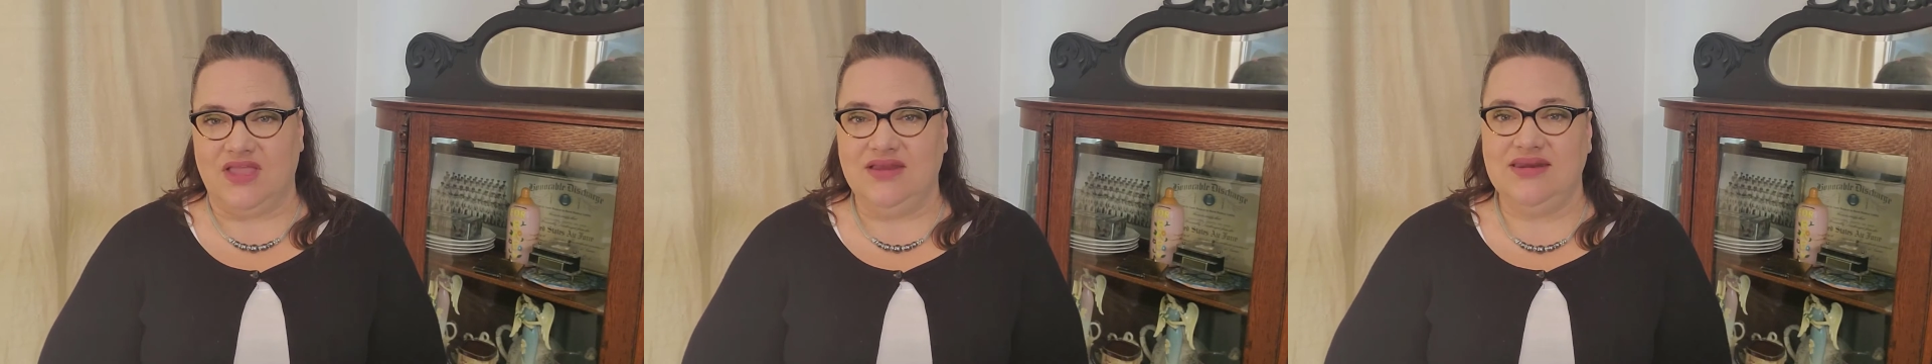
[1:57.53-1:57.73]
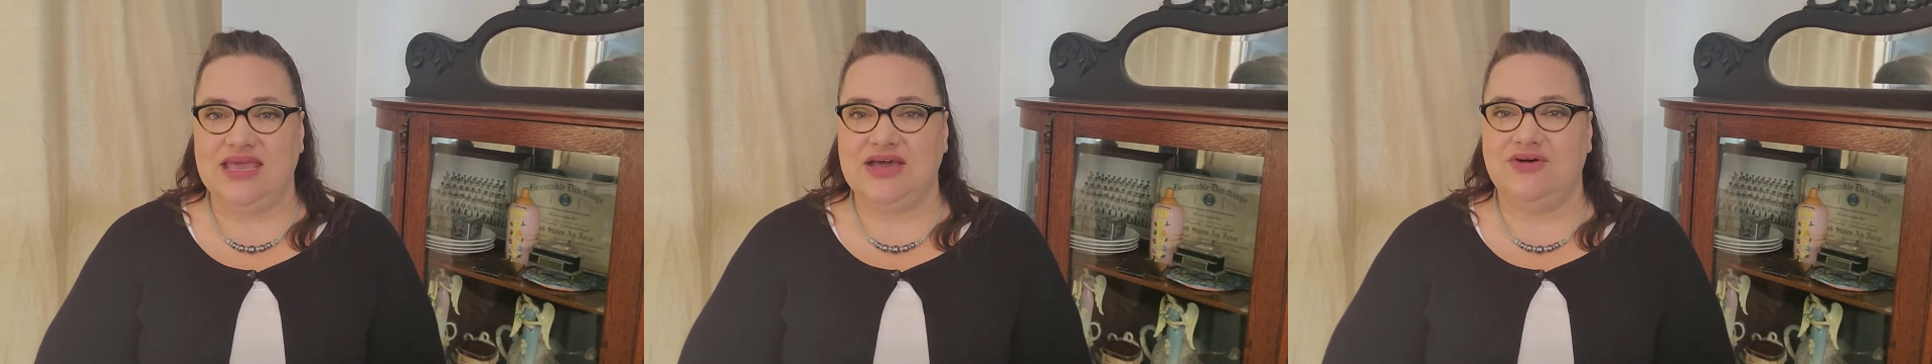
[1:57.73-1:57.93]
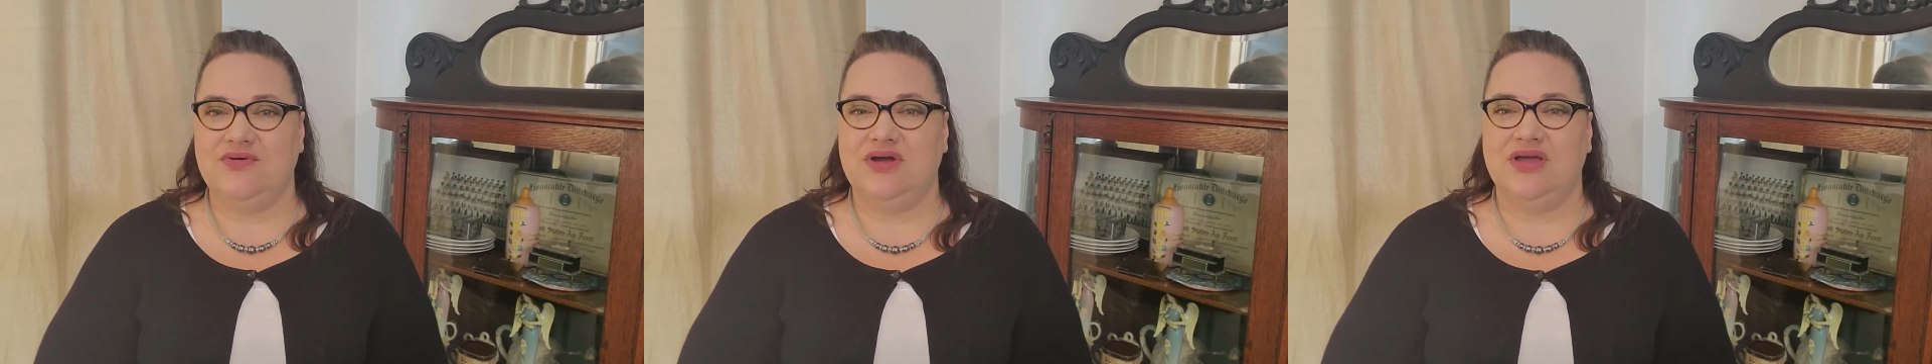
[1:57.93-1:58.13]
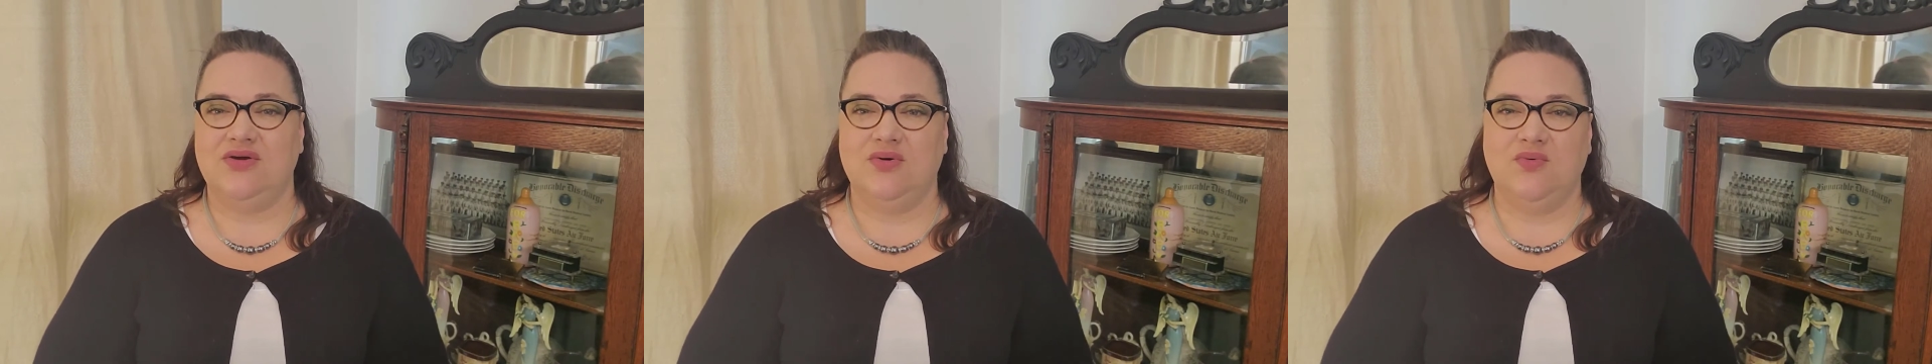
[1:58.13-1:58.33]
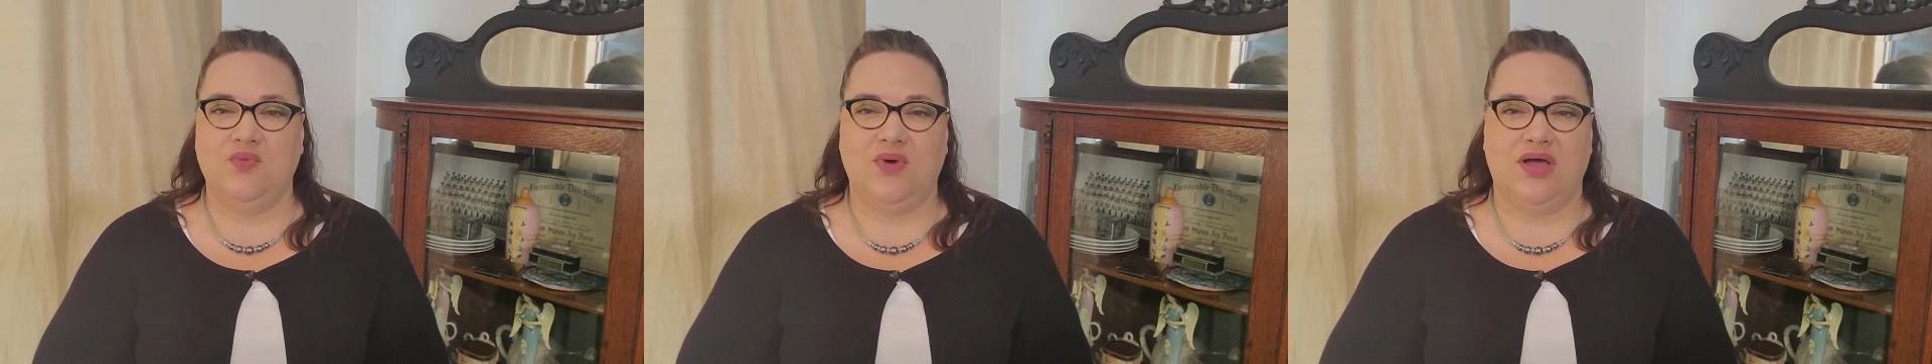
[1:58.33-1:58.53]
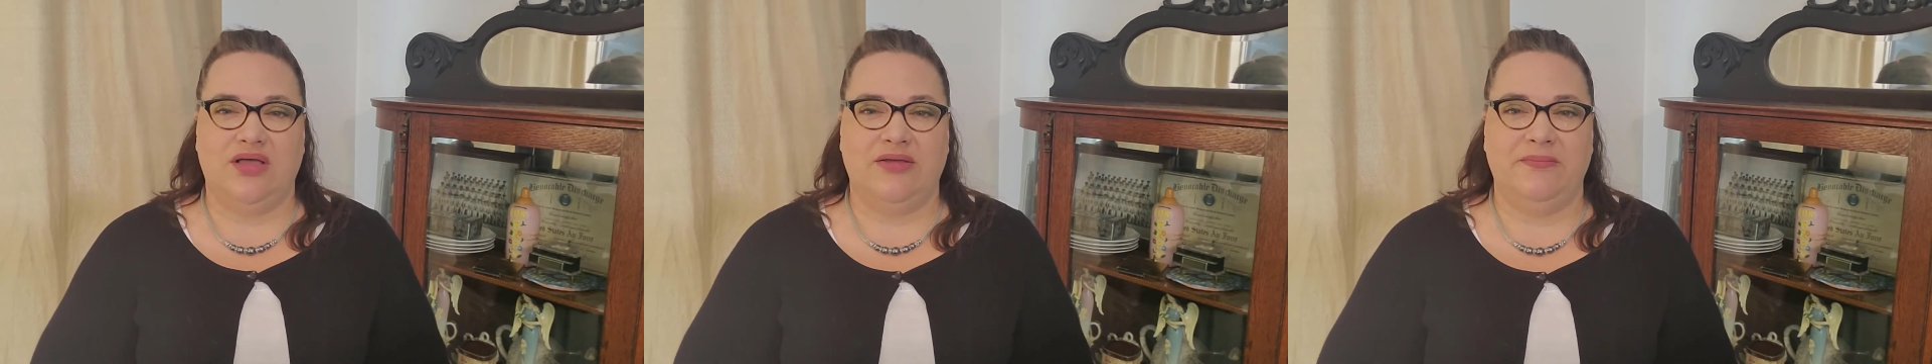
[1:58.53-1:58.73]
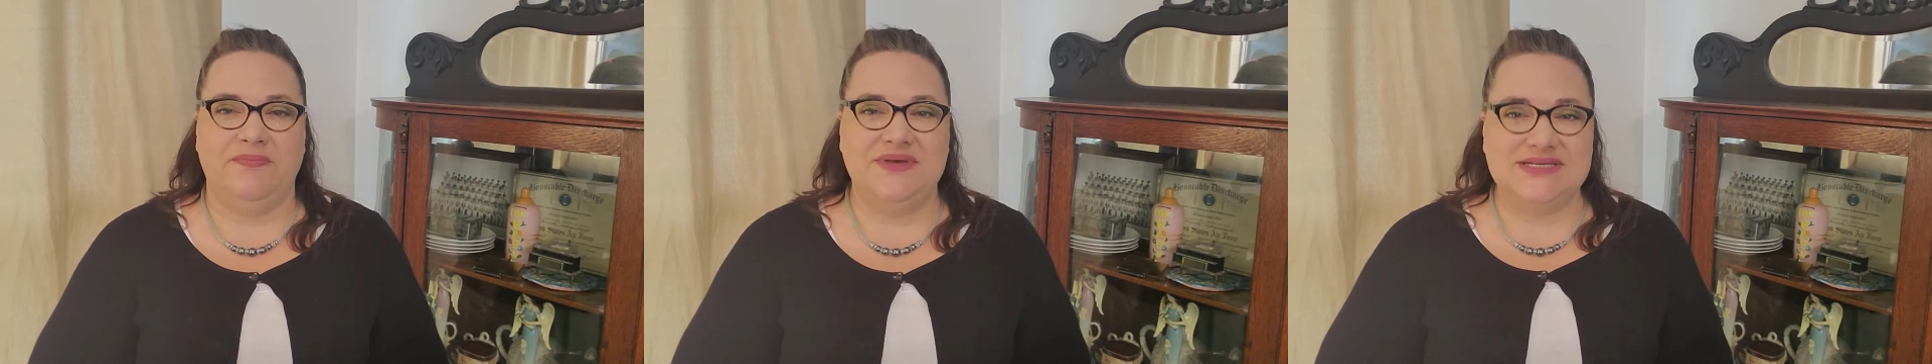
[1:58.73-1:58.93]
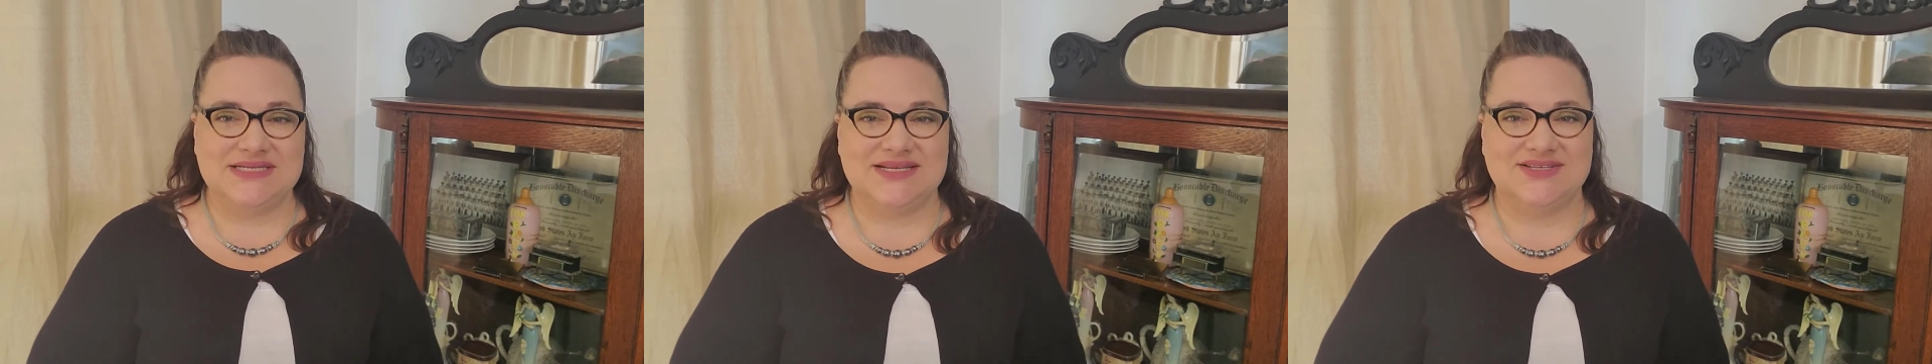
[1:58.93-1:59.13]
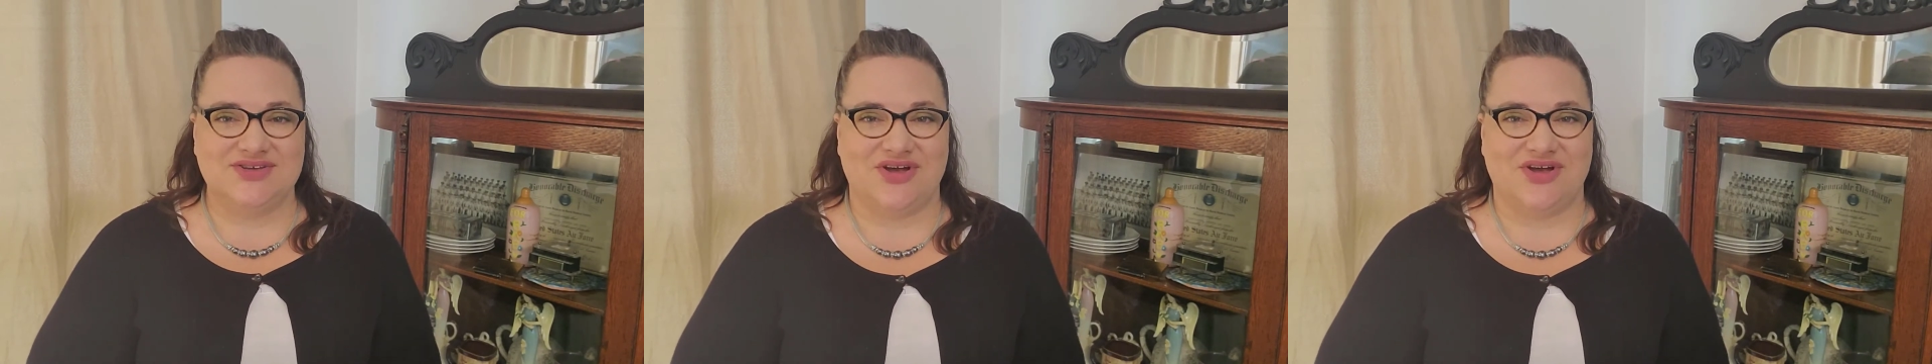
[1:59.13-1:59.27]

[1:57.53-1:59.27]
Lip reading: Now, while business